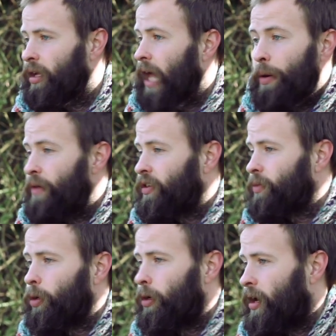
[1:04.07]
However
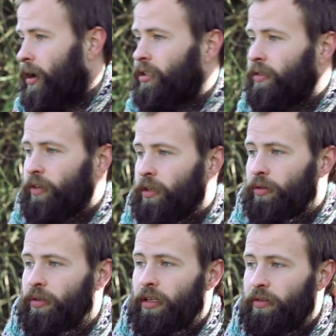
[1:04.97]
small or large the figure
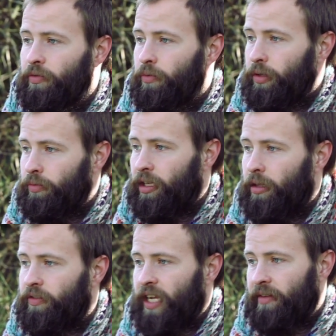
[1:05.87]
you can give, we'd really
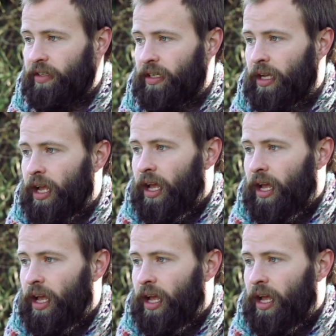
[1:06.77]
love to have it.